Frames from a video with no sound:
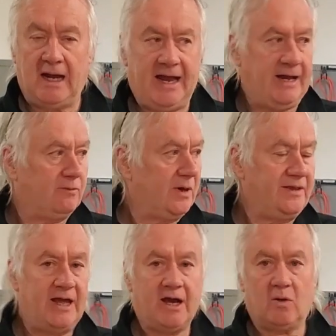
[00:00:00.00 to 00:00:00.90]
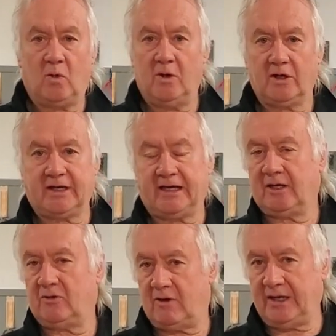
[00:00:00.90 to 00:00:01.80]
And when they are
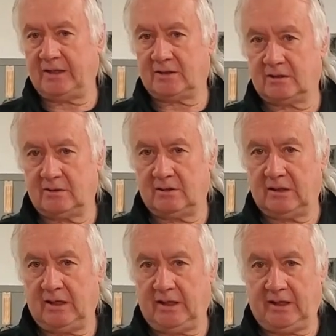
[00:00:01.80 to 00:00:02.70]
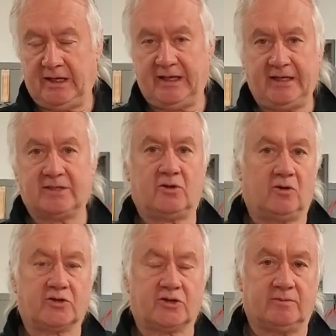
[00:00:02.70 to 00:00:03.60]
working great, it is
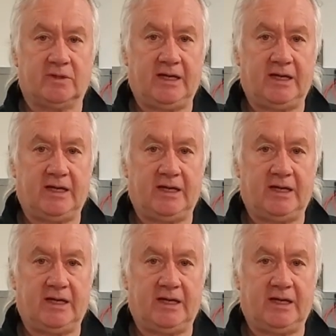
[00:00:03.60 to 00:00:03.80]
awesome.